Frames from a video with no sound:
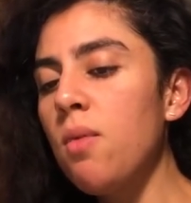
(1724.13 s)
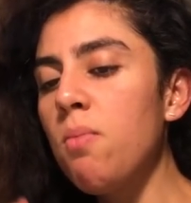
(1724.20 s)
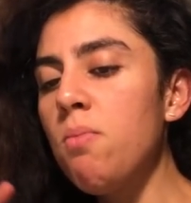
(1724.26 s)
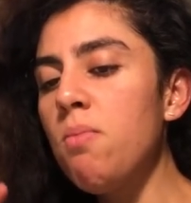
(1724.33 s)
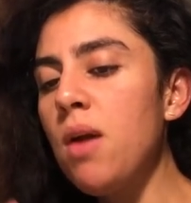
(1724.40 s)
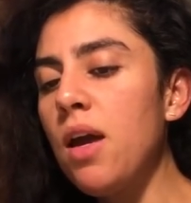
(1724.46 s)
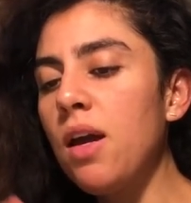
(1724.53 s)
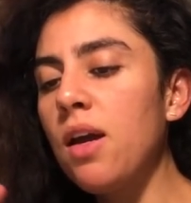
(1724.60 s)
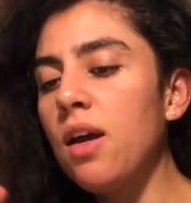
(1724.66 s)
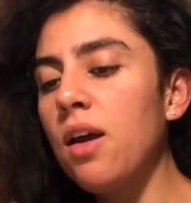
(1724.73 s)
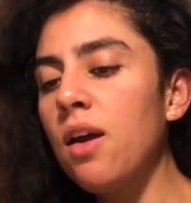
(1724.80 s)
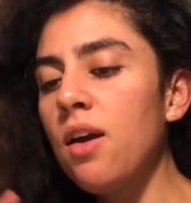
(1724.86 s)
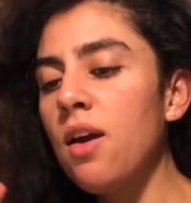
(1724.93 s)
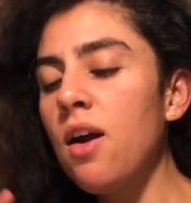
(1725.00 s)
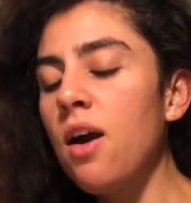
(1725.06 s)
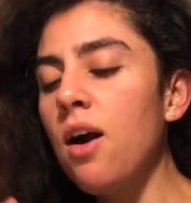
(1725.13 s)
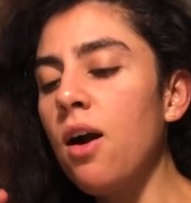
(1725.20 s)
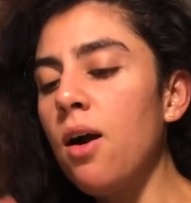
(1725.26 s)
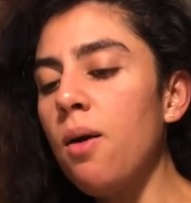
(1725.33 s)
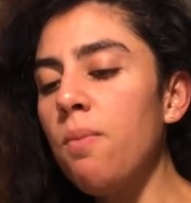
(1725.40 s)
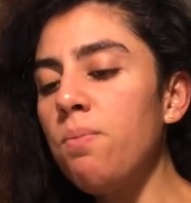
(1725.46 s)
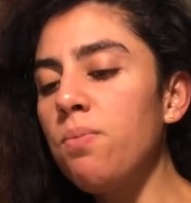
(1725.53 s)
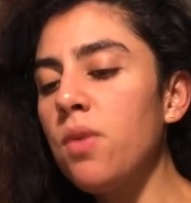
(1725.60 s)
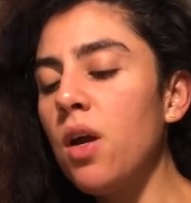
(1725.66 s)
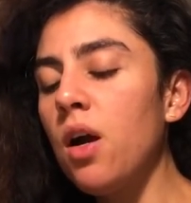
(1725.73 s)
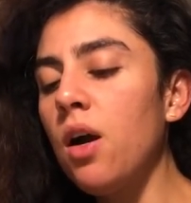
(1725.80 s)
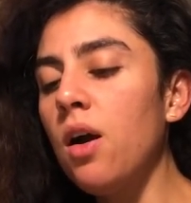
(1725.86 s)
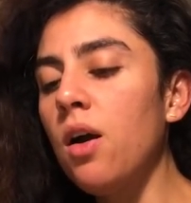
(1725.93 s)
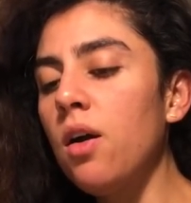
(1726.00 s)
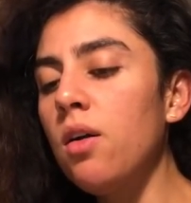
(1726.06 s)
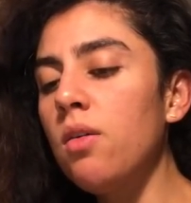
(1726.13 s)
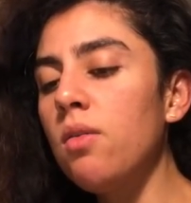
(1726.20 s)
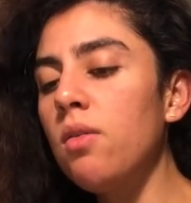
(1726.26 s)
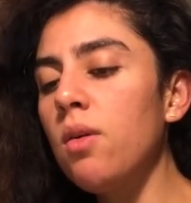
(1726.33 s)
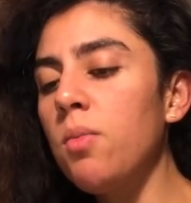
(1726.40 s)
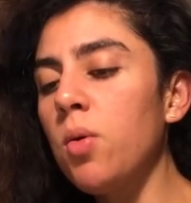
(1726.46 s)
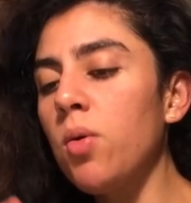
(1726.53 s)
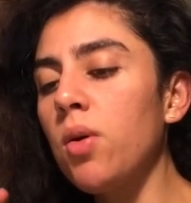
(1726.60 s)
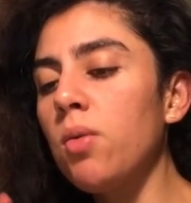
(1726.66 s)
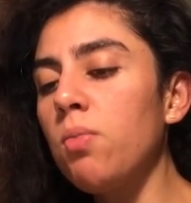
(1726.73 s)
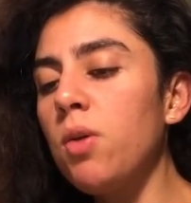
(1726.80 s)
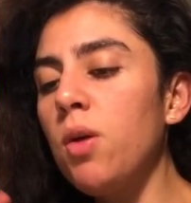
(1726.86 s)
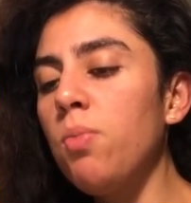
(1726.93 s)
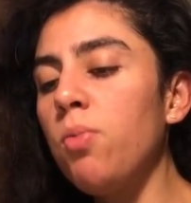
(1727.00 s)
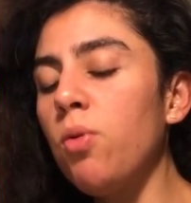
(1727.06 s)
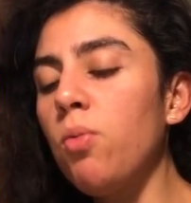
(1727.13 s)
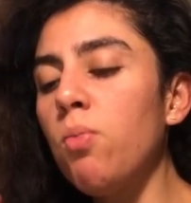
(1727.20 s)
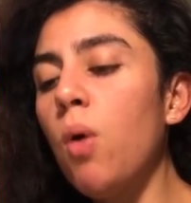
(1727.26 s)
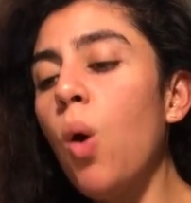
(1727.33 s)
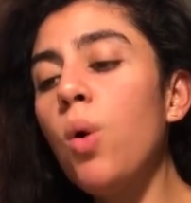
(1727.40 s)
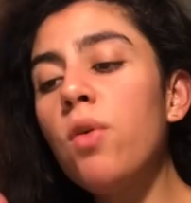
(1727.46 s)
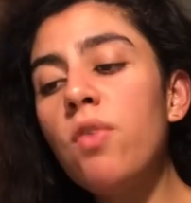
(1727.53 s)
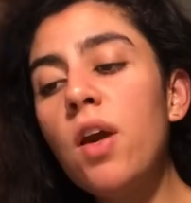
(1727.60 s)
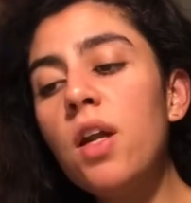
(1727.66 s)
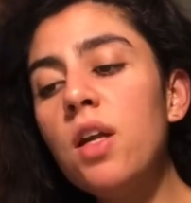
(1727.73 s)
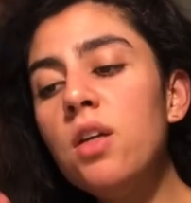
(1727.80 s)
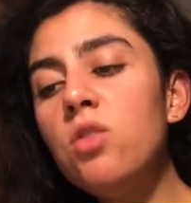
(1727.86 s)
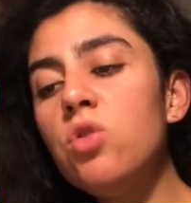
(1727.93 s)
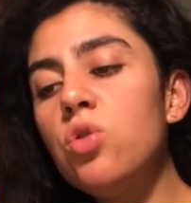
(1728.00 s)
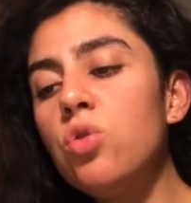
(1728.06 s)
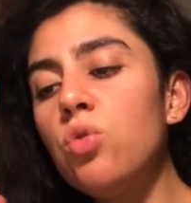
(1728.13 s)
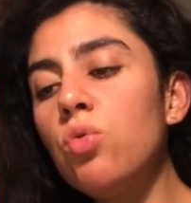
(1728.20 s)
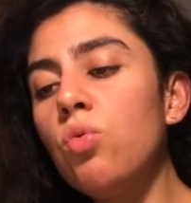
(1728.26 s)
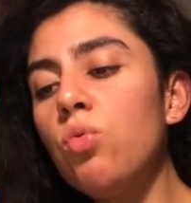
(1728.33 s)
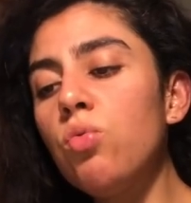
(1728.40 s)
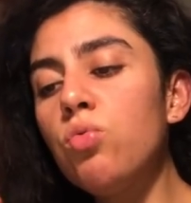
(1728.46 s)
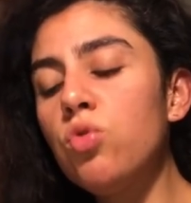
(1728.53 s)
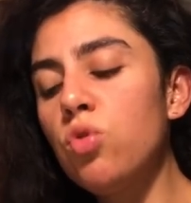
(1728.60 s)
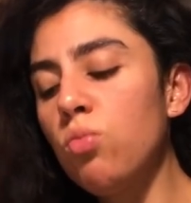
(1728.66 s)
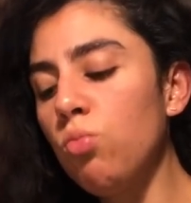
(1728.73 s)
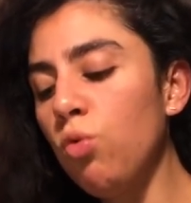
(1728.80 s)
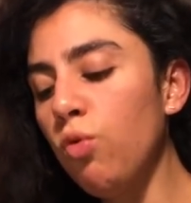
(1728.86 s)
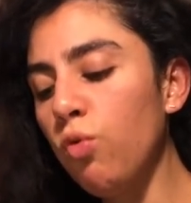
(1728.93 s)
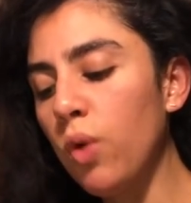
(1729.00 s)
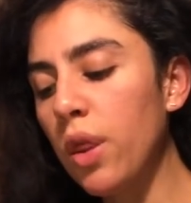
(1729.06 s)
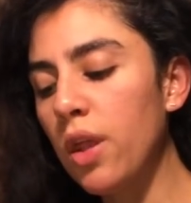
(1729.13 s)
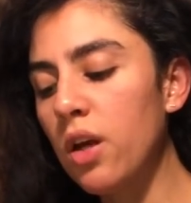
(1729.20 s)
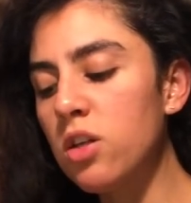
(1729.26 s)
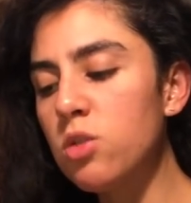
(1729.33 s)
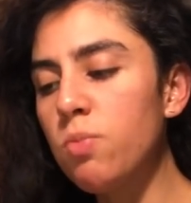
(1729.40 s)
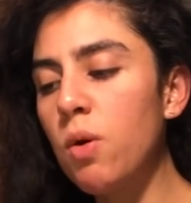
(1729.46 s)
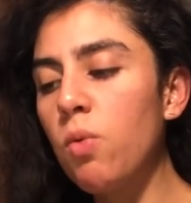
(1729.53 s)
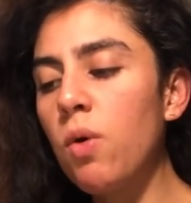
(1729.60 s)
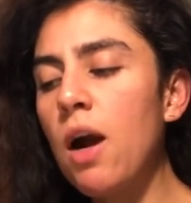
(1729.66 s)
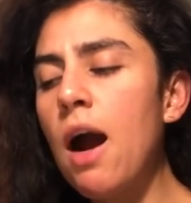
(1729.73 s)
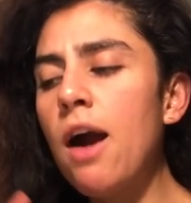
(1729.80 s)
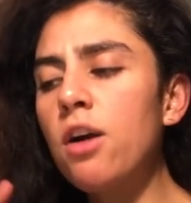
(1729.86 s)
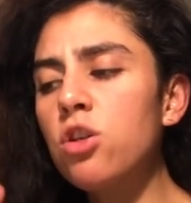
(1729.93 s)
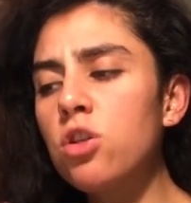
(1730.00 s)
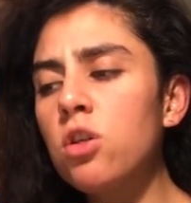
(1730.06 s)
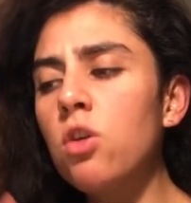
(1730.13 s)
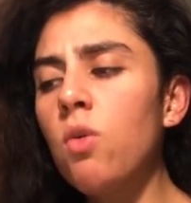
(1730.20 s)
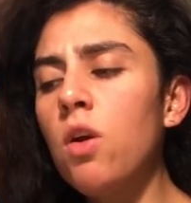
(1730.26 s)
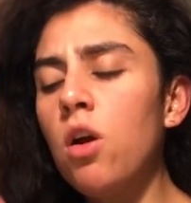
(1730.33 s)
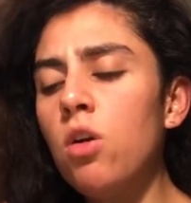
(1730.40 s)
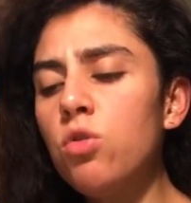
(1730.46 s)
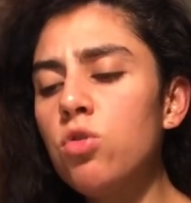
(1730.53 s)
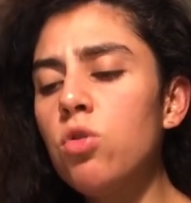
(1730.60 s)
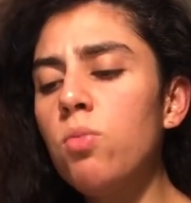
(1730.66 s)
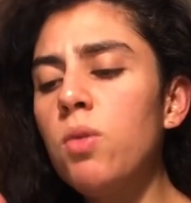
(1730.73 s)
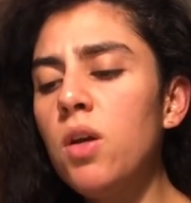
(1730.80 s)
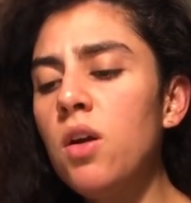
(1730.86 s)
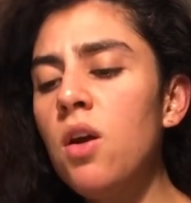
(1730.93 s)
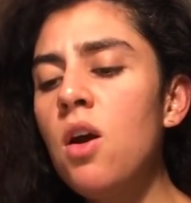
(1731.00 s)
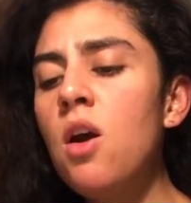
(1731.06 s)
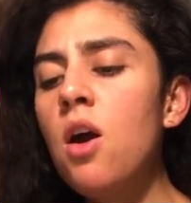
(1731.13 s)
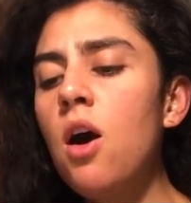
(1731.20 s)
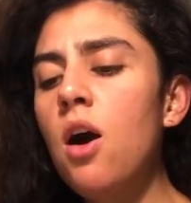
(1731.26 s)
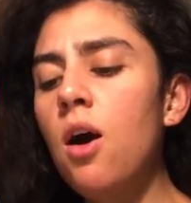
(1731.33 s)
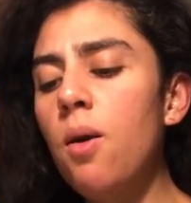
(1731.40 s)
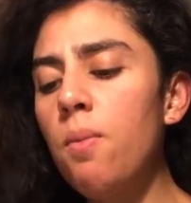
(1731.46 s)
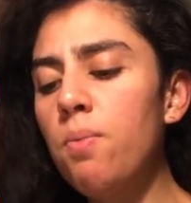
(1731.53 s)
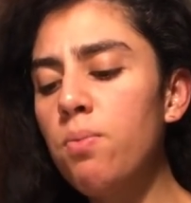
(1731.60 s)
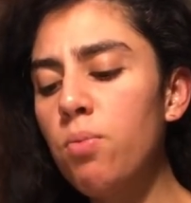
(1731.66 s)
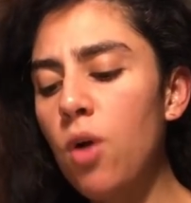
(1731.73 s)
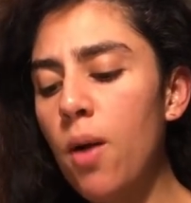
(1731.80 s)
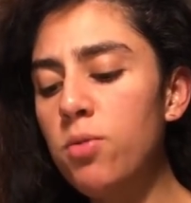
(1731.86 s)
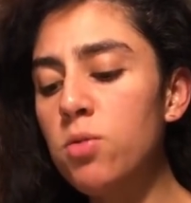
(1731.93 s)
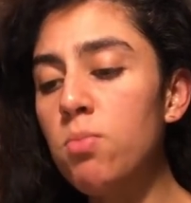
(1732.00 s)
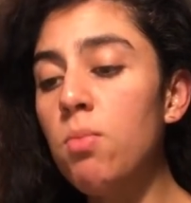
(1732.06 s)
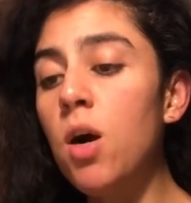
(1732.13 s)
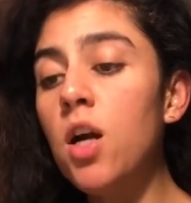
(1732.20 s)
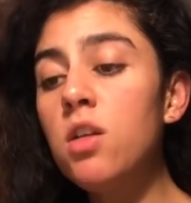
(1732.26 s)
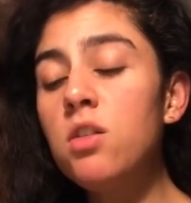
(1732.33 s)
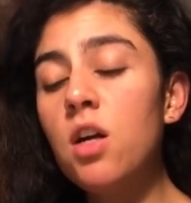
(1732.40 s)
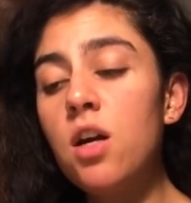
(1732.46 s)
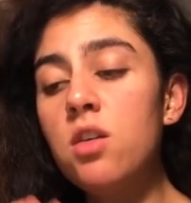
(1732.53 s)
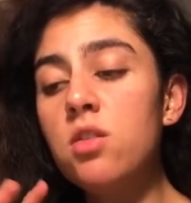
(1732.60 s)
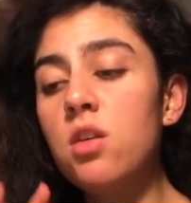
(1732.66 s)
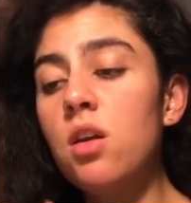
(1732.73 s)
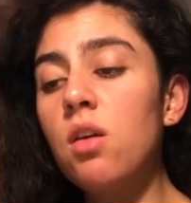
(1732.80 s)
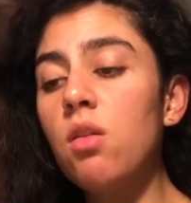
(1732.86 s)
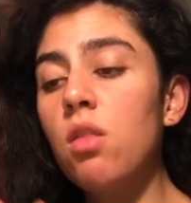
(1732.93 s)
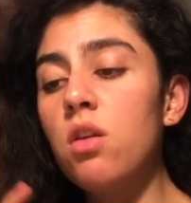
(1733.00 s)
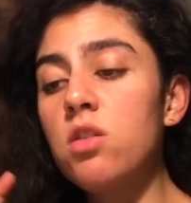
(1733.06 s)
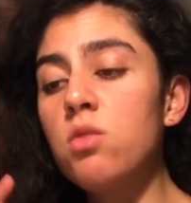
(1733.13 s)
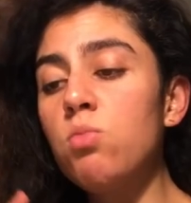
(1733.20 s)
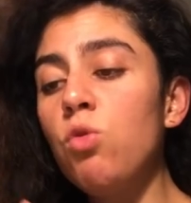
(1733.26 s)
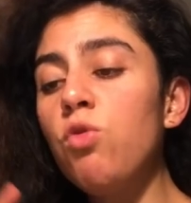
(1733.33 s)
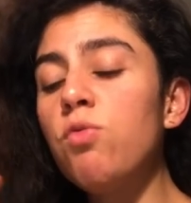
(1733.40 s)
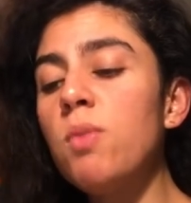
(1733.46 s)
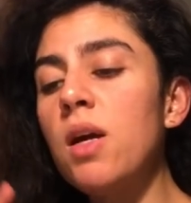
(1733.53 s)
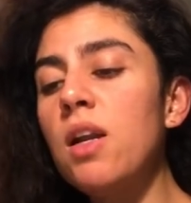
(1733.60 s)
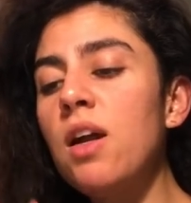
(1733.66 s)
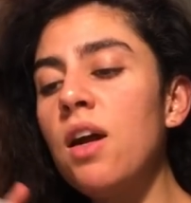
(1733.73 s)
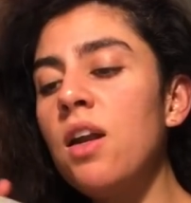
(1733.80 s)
make I'm hearing people motivated to move with us, but we're actually going to also be perhaps monetizing this movement.